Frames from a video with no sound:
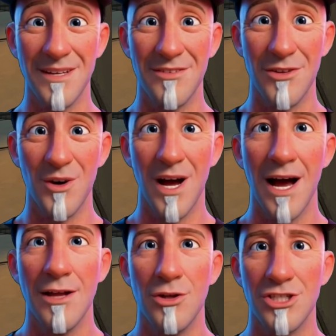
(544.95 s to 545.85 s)
If you
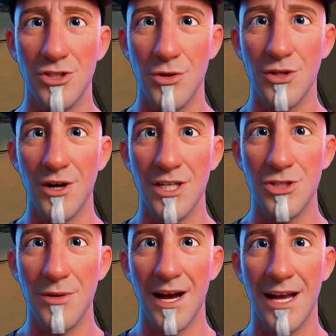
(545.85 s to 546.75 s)
hide critical
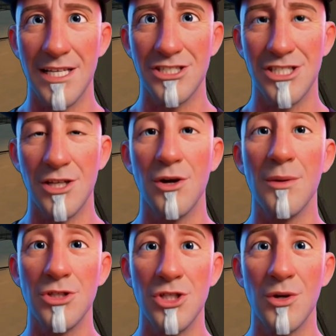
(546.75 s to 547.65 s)
knowledge behind a single
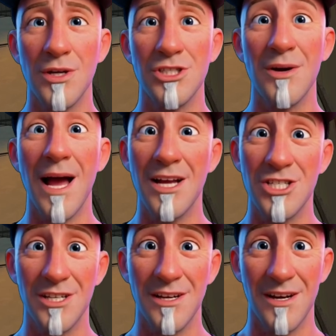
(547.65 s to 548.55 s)
obscure
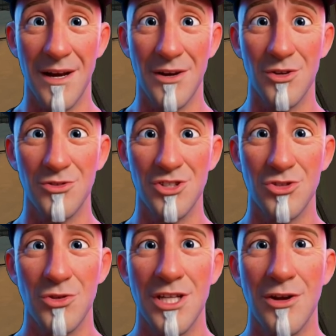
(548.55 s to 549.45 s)
interaction, you've
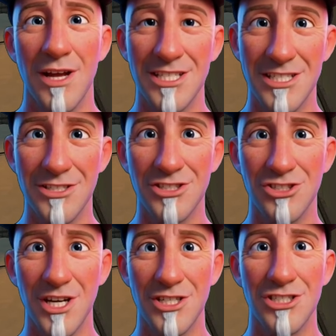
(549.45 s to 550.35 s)
just recreated the
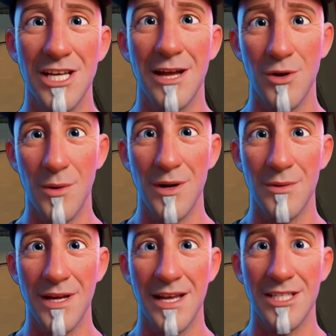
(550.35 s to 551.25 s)
stuck state
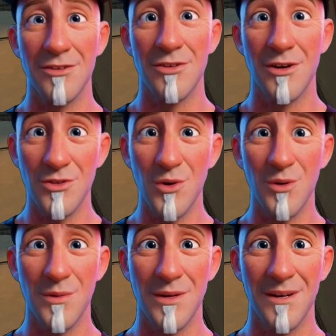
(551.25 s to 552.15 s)
problem in a different
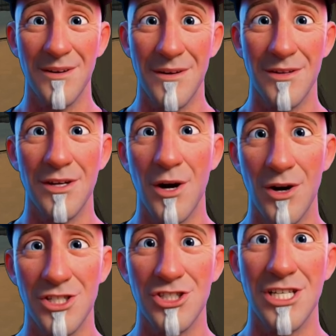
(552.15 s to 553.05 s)
form. The
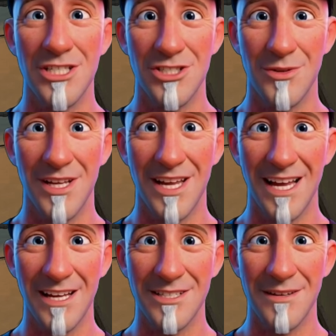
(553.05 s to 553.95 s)
knowledge needs to be
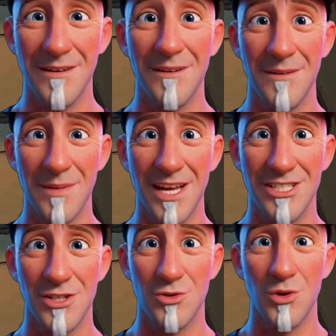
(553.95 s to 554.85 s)
layered.
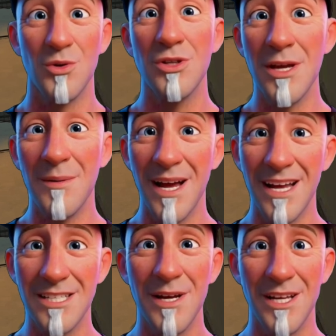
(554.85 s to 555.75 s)
Basic rules that
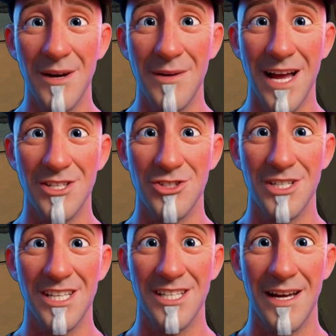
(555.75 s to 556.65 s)
players pick up
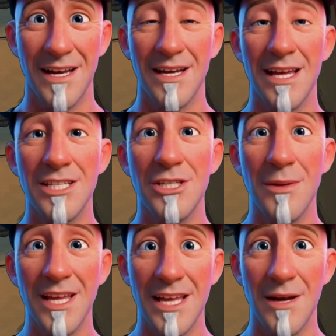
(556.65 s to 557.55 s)
naturally,
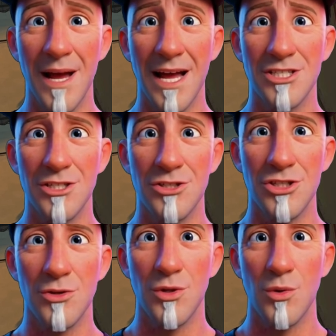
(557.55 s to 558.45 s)
intermediate patterns
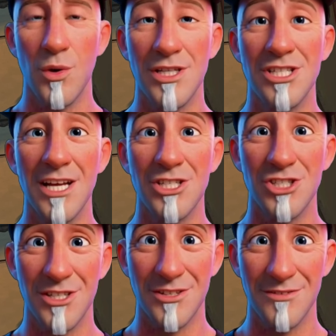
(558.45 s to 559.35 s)
that reward
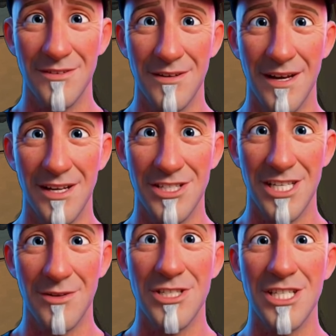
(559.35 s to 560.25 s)
attention, and
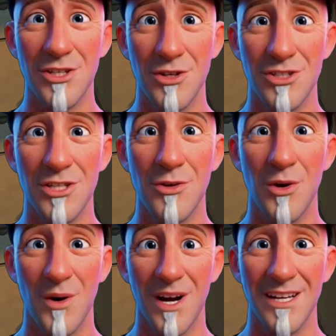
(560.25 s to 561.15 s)
deep secrets that
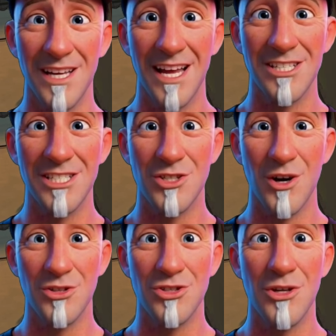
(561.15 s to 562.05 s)
require connecting
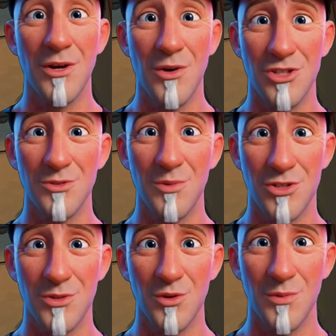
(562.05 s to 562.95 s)
dots across
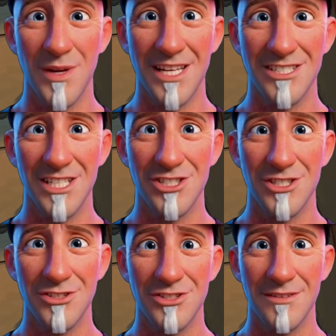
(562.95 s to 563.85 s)
multiple play
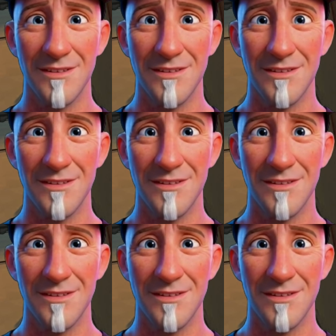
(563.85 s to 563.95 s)
sessions.